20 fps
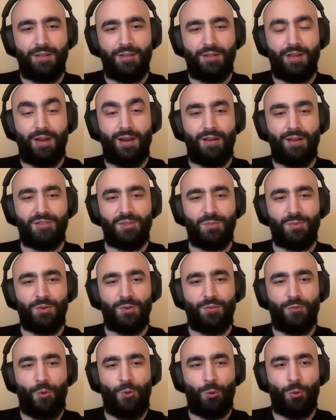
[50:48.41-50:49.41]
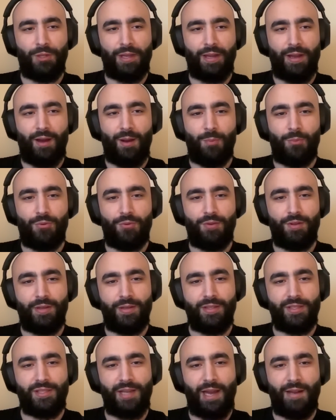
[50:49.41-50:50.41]
the concept of rolling up
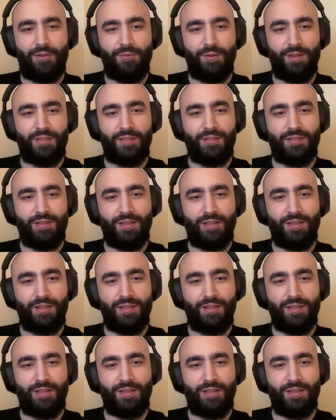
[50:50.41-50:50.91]
inside of it.